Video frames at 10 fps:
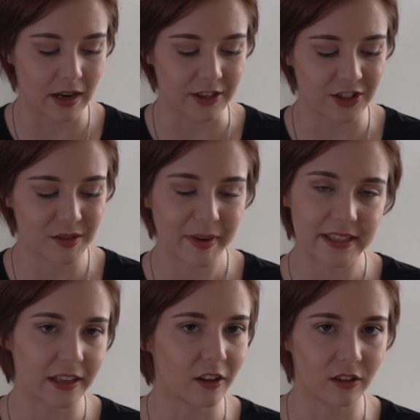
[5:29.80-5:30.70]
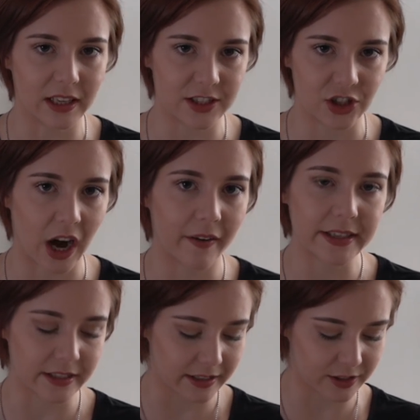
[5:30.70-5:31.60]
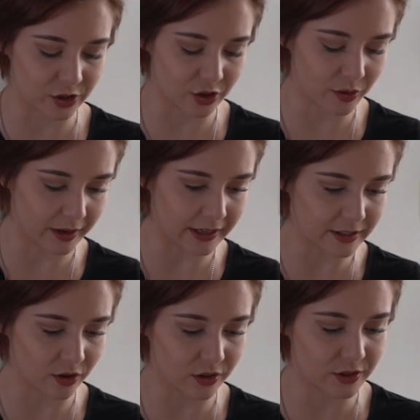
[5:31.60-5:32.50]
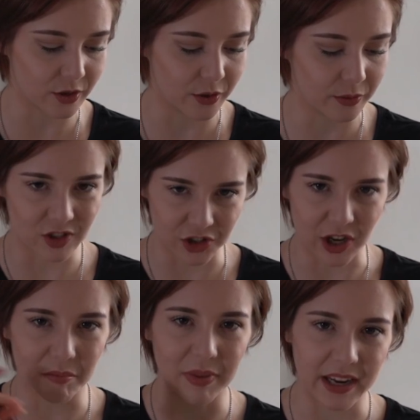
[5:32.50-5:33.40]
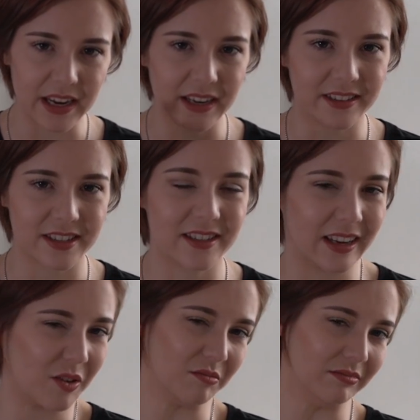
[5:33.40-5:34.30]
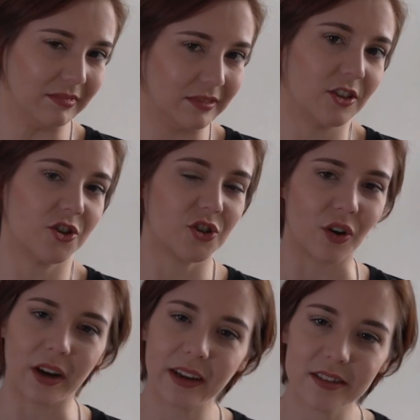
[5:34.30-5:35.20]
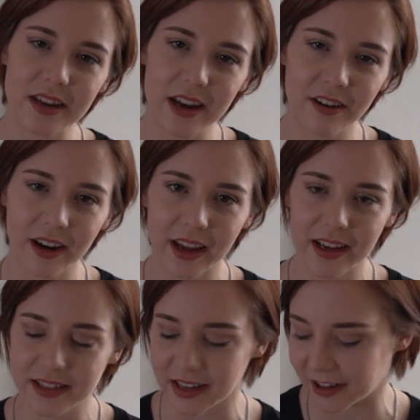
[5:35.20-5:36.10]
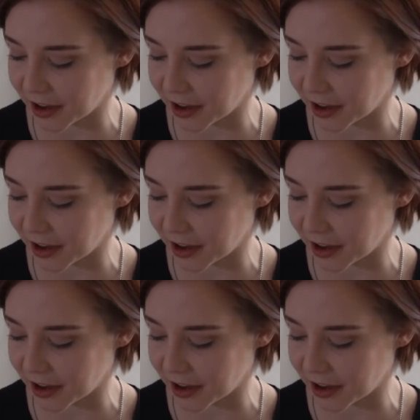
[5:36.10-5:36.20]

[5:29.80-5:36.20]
it just makes it a little less jarring to listen to and it's not so jumpy and like shocking to hear, I guess. I don't